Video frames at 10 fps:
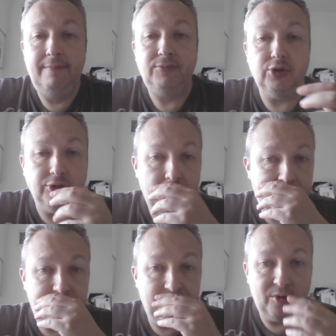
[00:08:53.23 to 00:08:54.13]
so
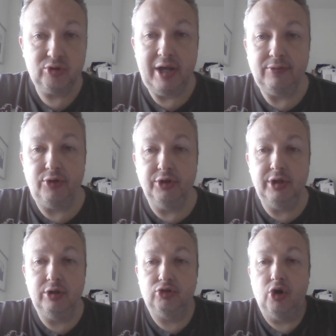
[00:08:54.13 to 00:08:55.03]
Lennon worked out the
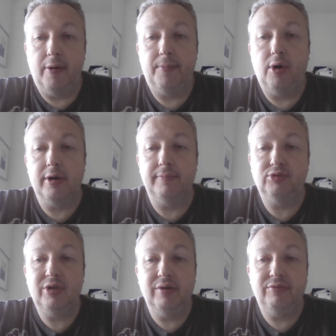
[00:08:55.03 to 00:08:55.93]
lead guitar part
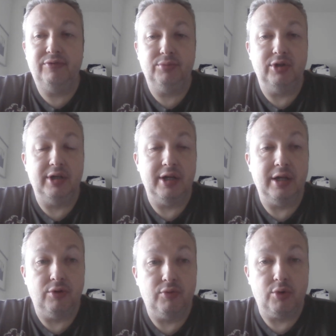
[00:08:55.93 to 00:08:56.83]
himself and played it
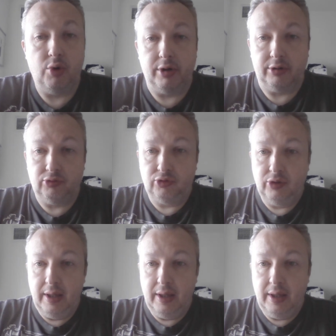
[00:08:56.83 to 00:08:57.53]
on the recordings.